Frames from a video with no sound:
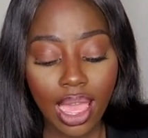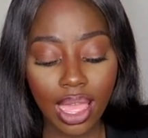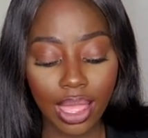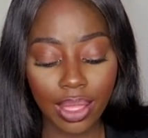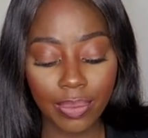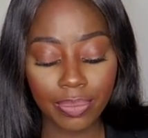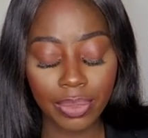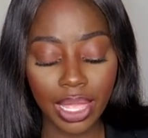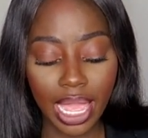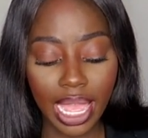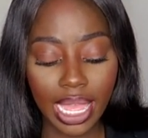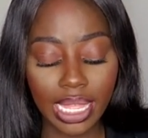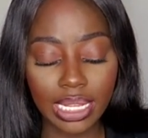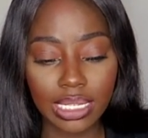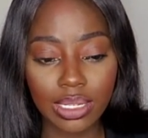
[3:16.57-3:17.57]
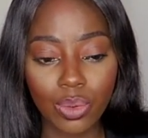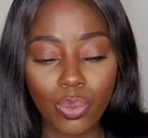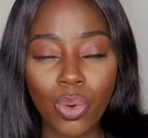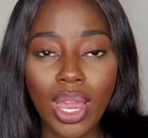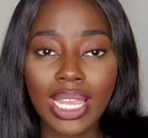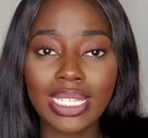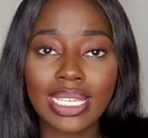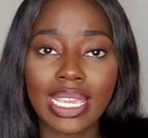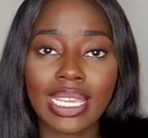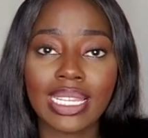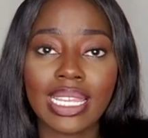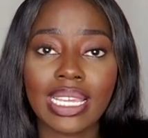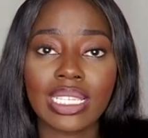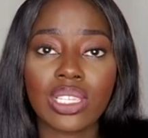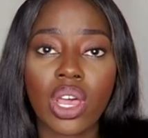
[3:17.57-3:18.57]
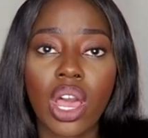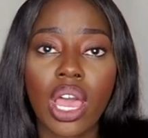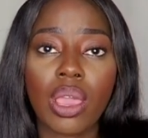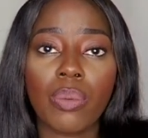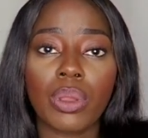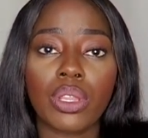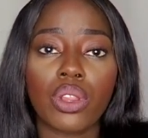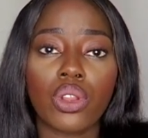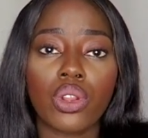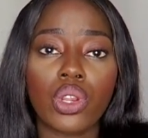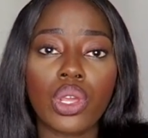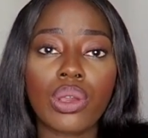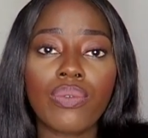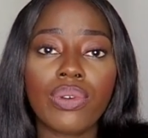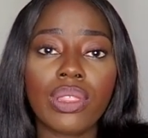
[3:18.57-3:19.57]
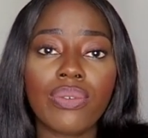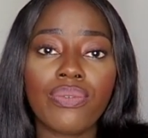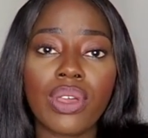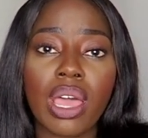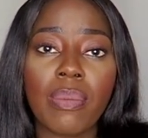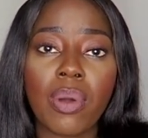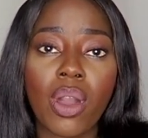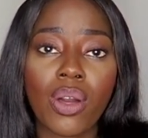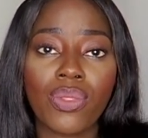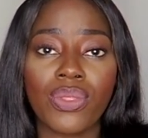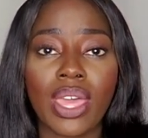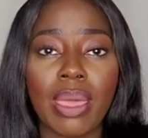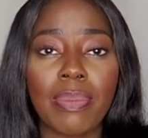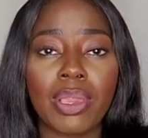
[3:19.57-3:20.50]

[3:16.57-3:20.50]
And what I did is I would look for the firm on there,